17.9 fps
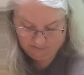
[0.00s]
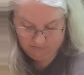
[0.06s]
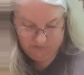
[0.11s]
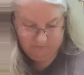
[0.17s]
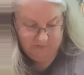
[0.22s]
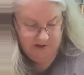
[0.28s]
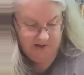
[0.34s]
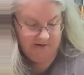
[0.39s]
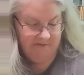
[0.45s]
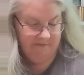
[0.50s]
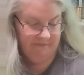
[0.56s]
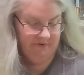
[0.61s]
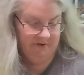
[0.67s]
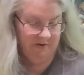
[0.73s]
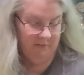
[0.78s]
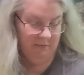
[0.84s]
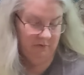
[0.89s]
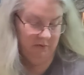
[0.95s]
we'll make them
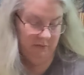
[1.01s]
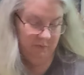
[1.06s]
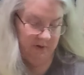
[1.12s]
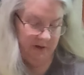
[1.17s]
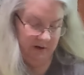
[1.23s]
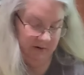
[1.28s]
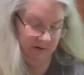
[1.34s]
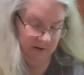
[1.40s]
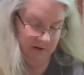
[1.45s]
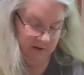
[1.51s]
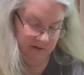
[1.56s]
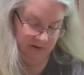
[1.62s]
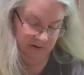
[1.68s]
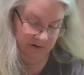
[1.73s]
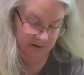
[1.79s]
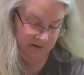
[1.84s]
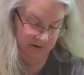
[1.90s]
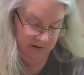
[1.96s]
fit one way or another.